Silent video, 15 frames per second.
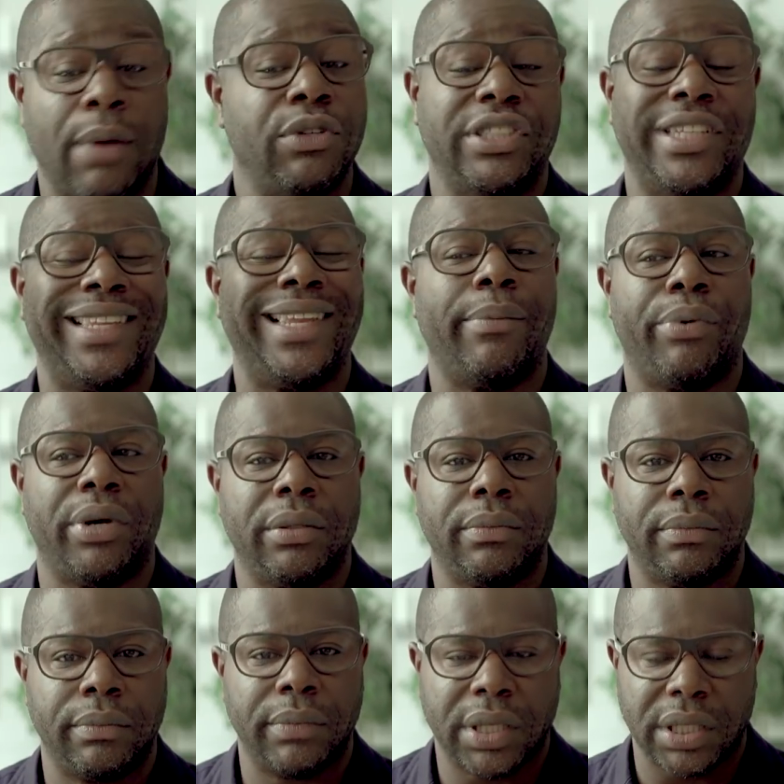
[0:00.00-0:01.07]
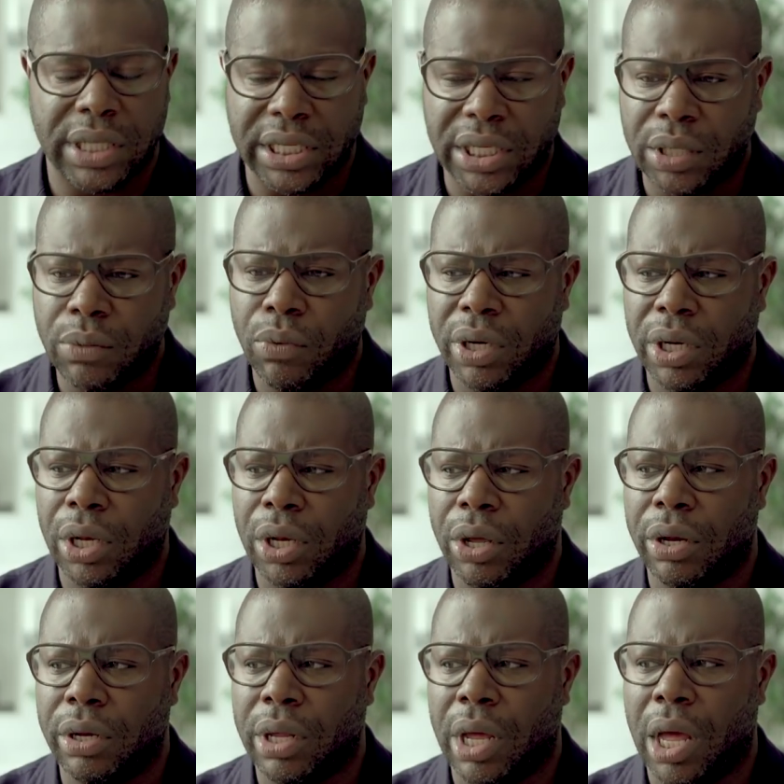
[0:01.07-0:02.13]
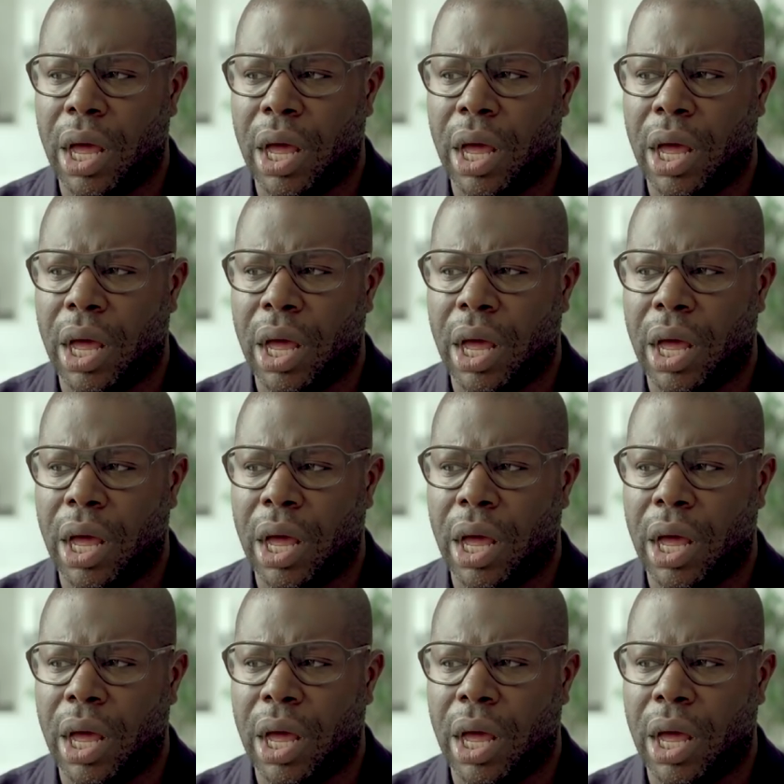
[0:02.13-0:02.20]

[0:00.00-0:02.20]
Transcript: that was deliberate because I didn't want to learn